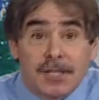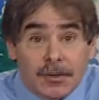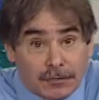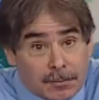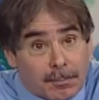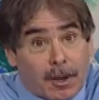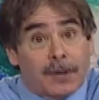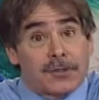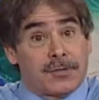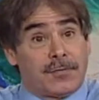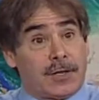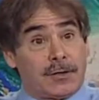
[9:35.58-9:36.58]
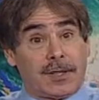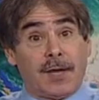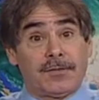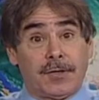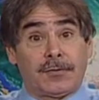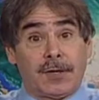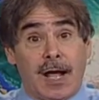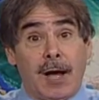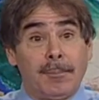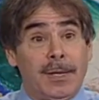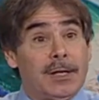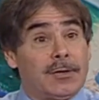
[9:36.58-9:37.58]
Different parts of the Earth have different
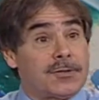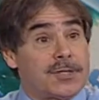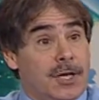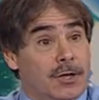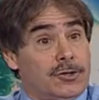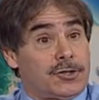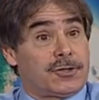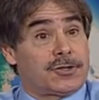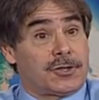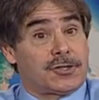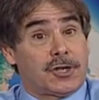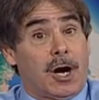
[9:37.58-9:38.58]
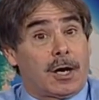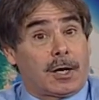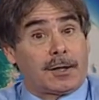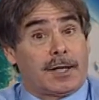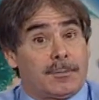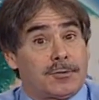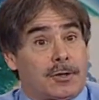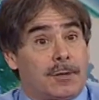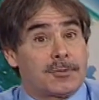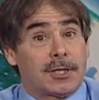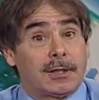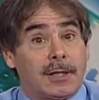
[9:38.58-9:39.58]
albedos. The oceans are dark, they
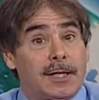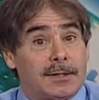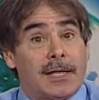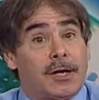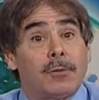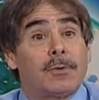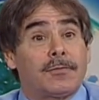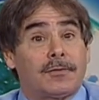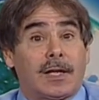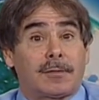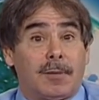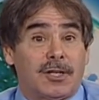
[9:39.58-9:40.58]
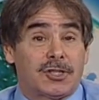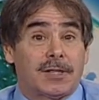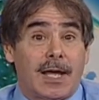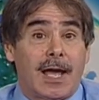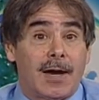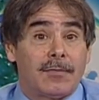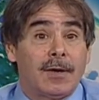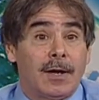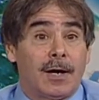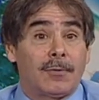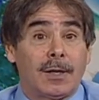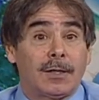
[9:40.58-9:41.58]
absorb sunlight, they don't reflect much, and they have
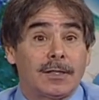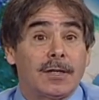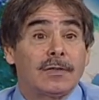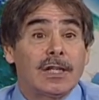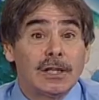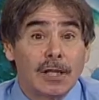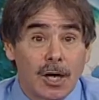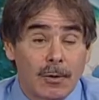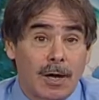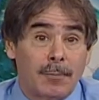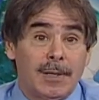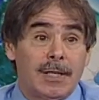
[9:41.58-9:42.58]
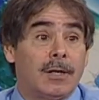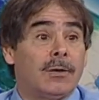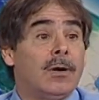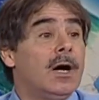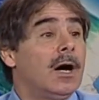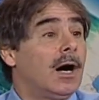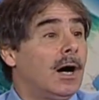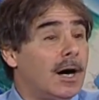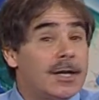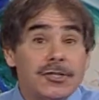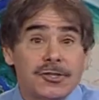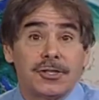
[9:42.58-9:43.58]
a relatively low albedo.
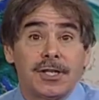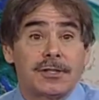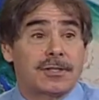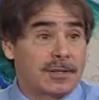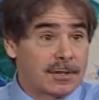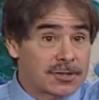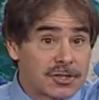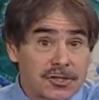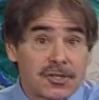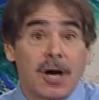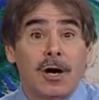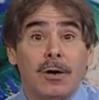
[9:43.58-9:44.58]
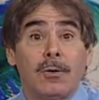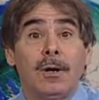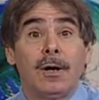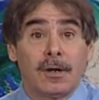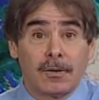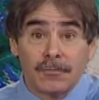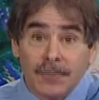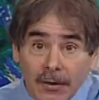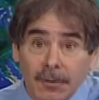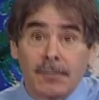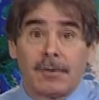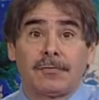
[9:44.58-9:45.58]
Ice sheets, snow, are
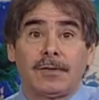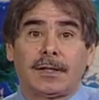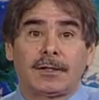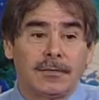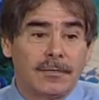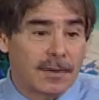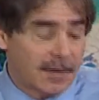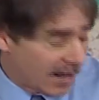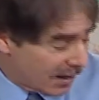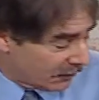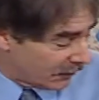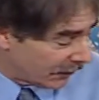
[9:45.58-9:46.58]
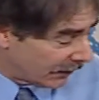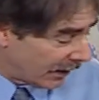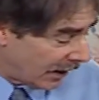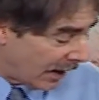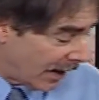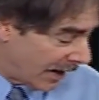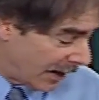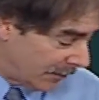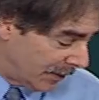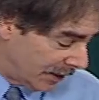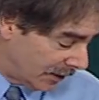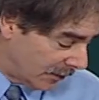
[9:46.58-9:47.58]
very reflective, they have a very high
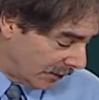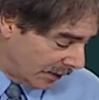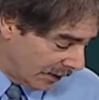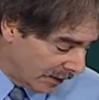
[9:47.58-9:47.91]
albedo.